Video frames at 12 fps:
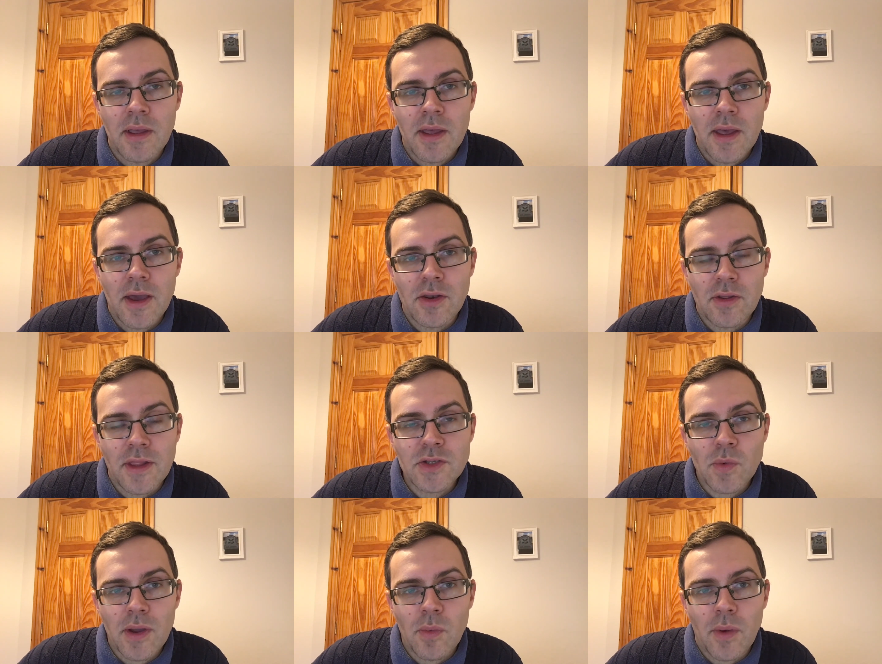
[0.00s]
And that's
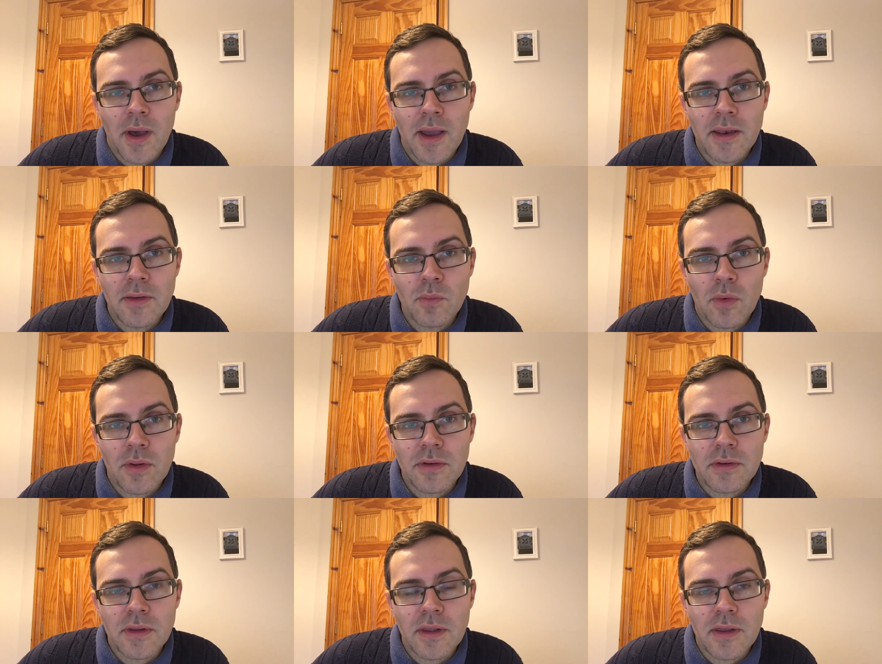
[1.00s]
quite wide in what
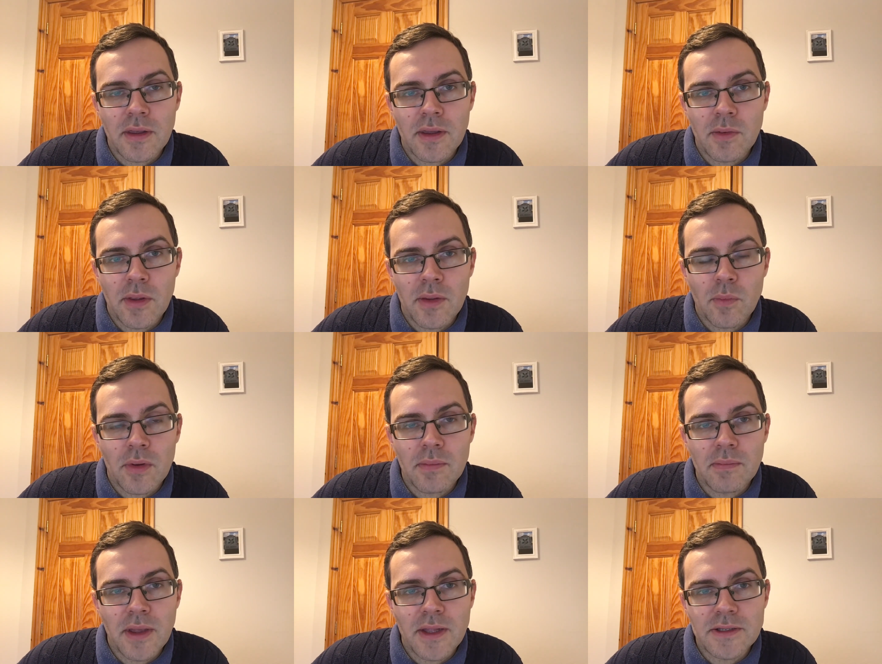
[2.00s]
it
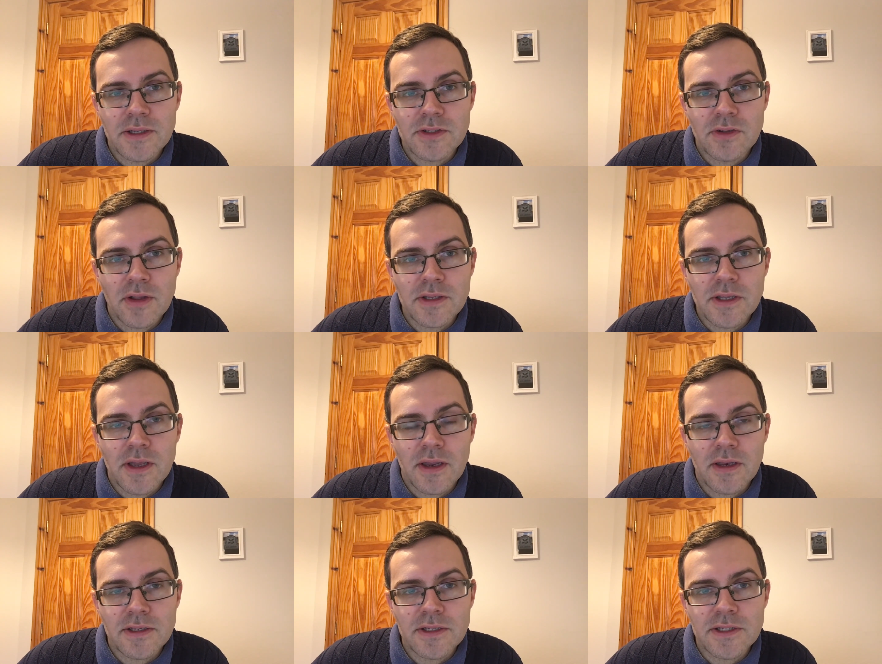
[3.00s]
means. It's not saying
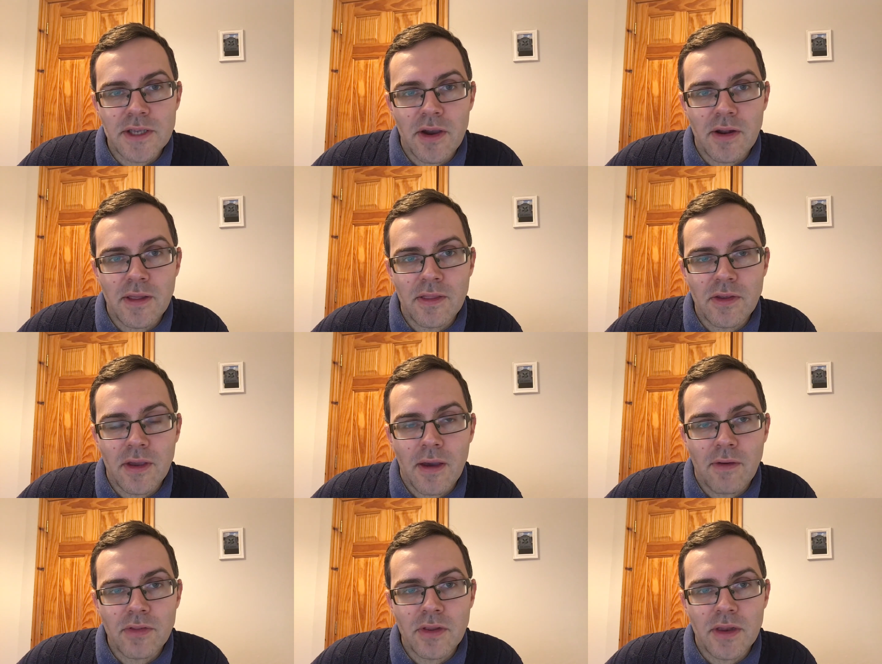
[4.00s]
necessarily that you
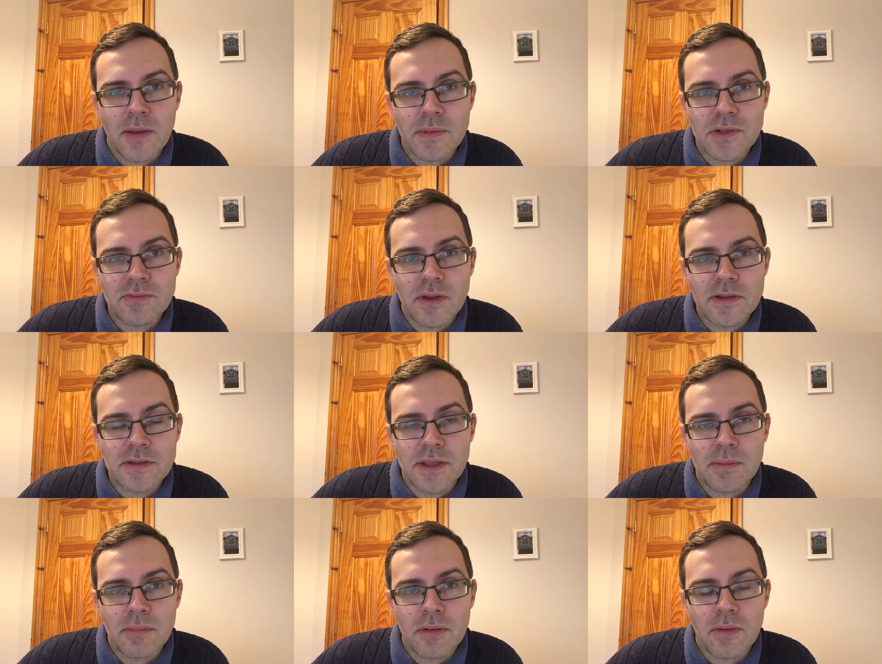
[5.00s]
have to demonstrate as the
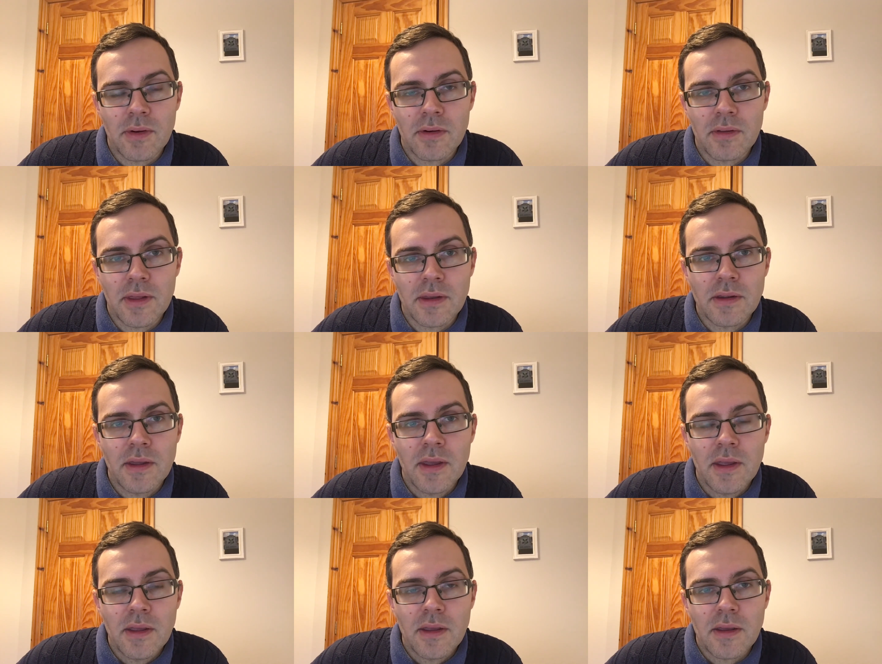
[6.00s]
employer that
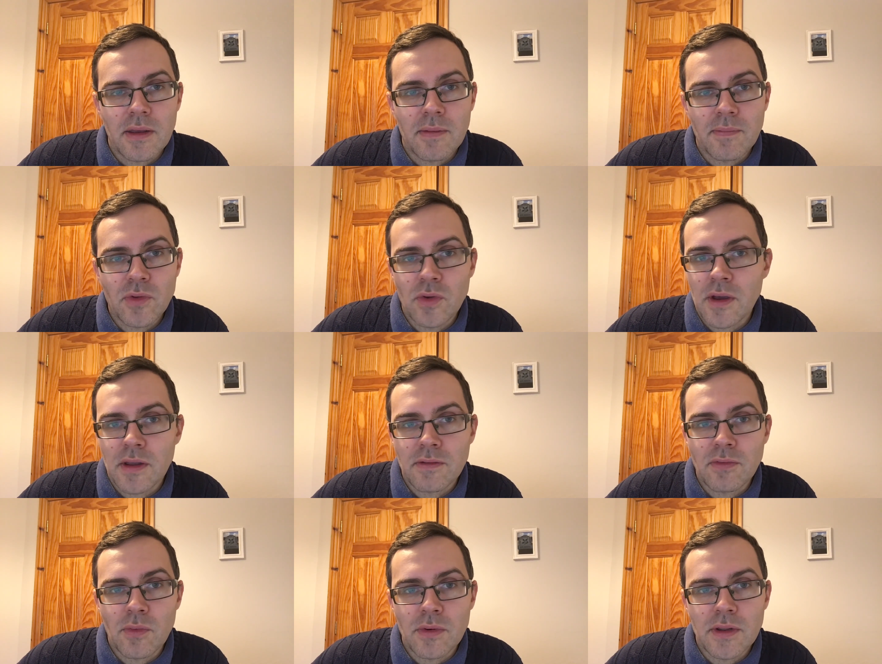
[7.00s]
you can't
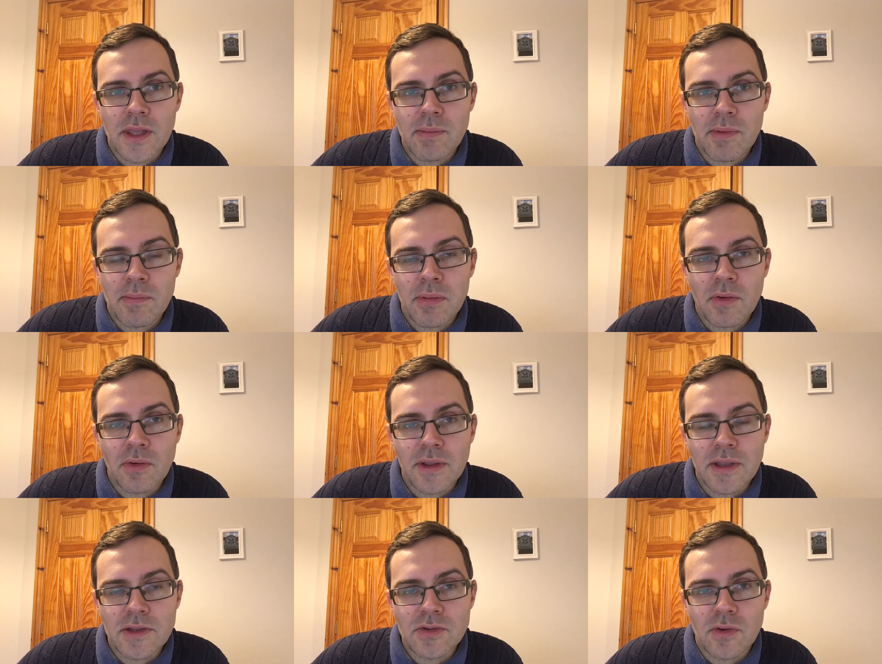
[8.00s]
afford to keep
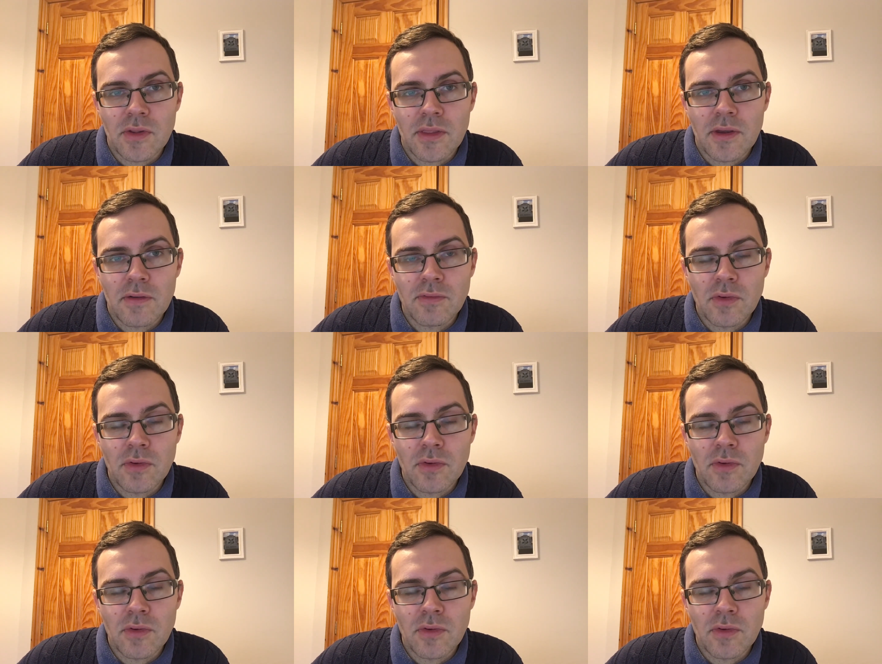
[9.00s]
employees on their full